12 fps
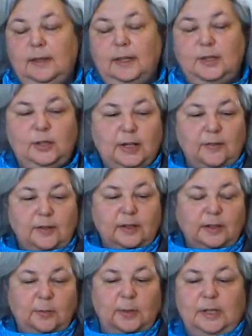that you
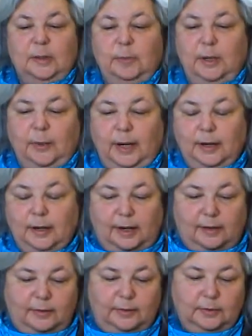definitely want to be aware
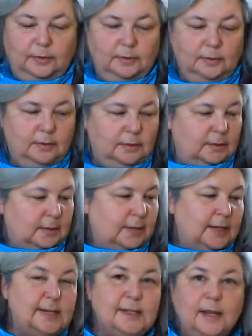of
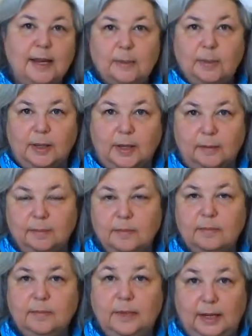is labeling.
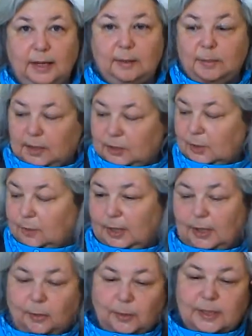Again, because you want
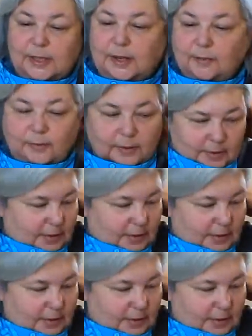to know when stuff